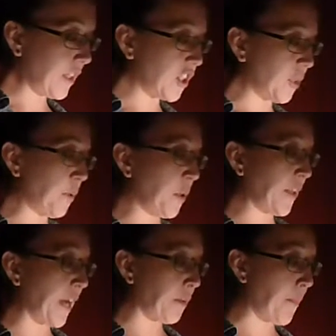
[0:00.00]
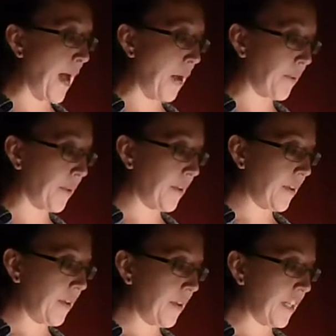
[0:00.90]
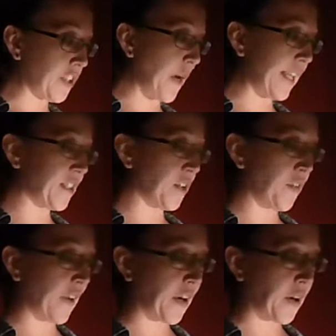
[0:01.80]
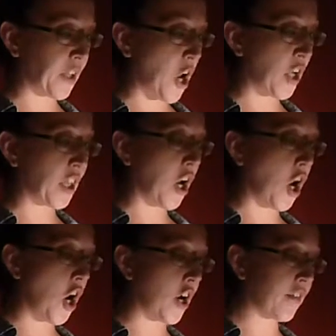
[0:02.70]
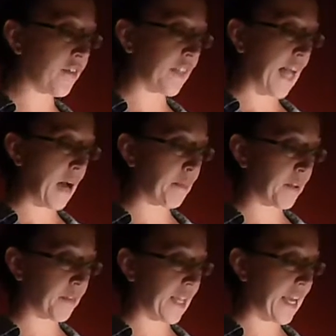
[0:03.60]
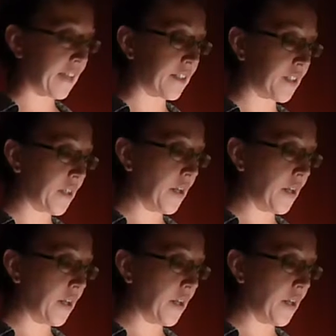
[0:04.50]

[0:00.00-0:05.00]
She pulled out a map and traced her finger along a long flap of land,